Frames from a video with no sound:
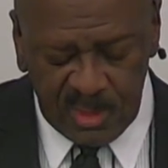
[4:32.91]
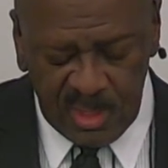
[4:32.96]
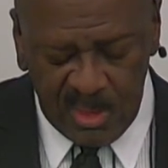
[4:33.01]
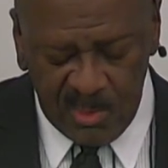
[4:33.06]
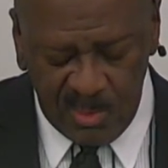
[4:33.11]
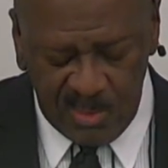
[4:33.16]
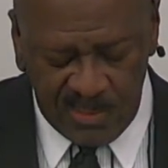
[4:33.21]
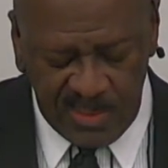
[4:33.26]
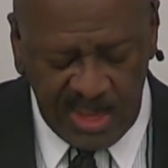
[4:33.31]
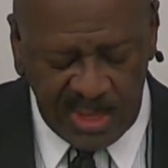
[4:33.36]
And we
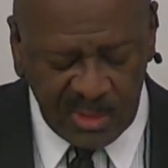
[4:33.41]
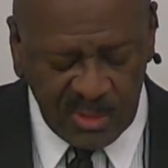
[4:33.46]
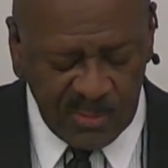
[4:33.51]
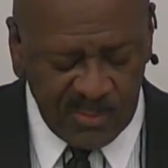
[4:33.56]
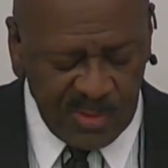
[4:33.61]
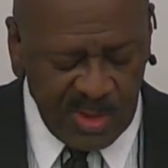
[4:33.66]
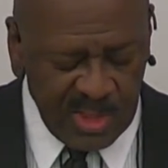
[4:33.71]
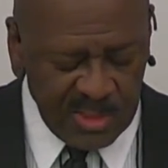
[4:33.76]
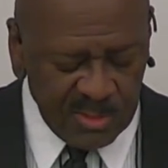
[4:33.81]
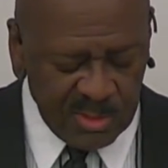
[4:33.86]
thank you,
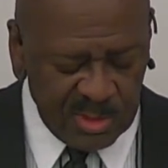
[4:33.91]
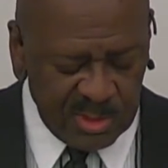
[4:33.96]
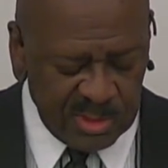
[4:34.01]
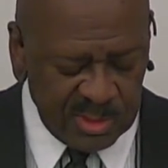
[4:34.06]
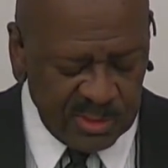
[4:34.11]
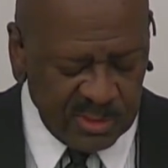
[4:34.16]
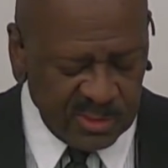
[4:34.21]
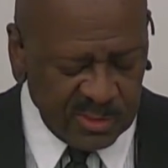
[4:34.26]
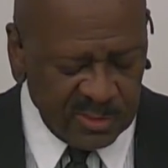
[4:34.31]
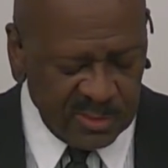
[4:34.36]
Father, in
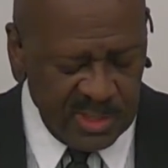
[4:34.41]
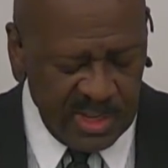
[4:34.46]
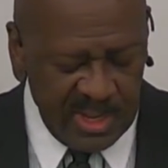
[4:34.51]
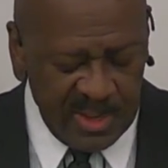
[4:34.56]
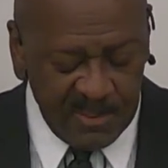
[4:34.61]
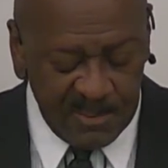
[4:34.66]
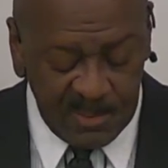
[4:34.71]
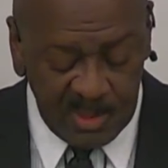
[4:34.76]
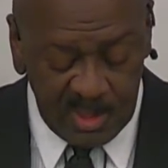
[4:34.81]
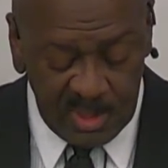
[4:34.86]
Jesus' name.
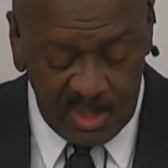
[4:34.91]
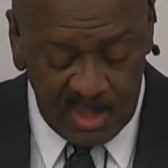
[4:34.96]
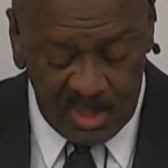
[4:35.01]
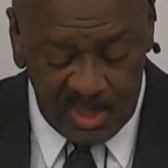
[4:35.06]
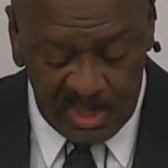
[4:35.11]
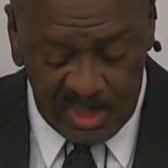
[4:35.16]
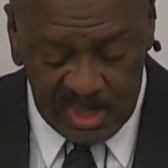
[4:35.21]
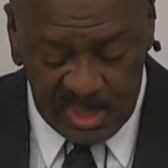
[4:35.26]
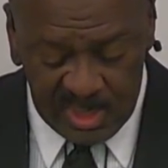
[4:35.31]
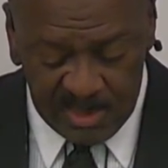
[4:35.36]

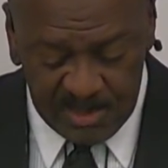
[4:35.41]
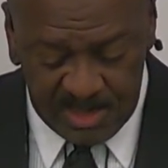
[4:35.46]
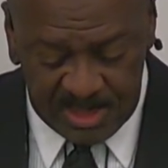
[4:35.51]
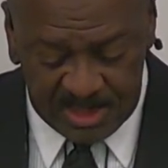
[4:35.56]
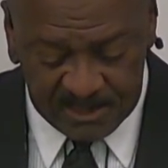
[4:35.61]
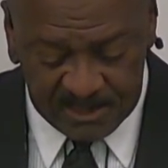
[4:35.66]
Amen. Amen.